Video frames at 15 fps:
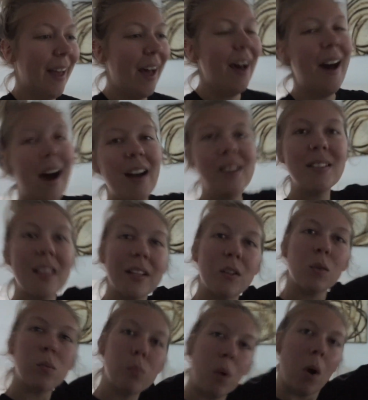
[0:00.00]
I just like
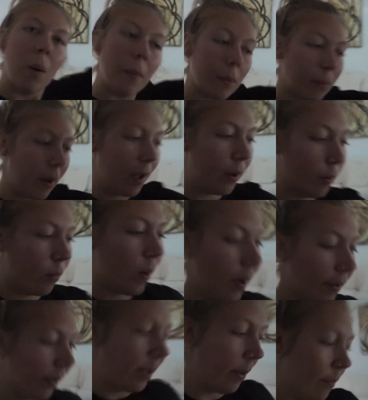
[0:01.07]
to roam around
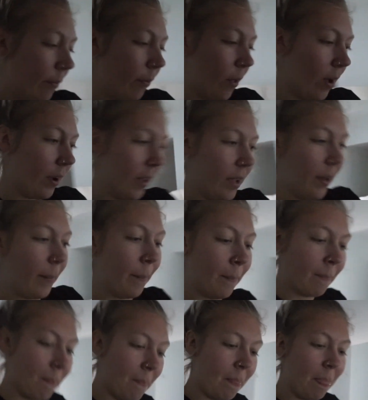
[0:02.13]
while I'm vlogging,
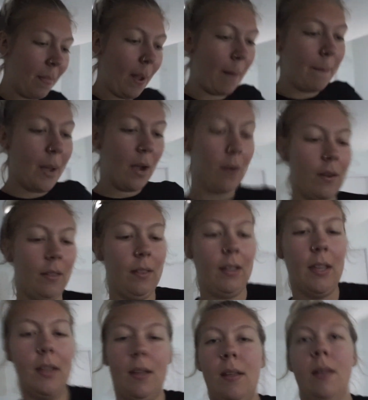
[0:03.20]

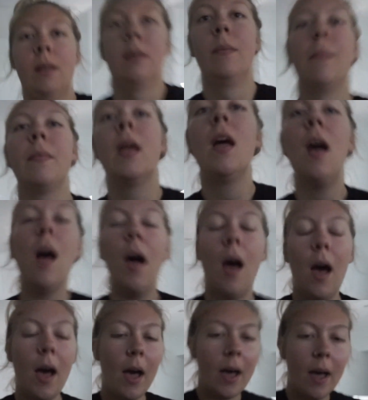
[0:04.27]
apparently.
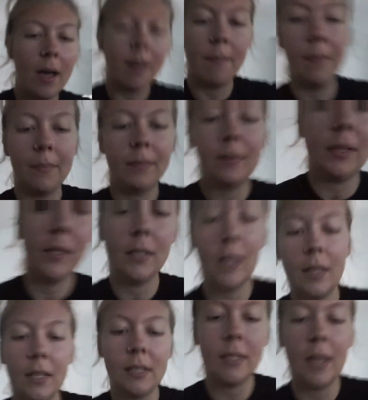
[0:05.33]
Let's
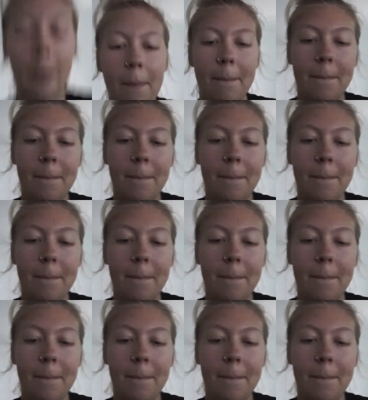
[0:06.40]
set this up.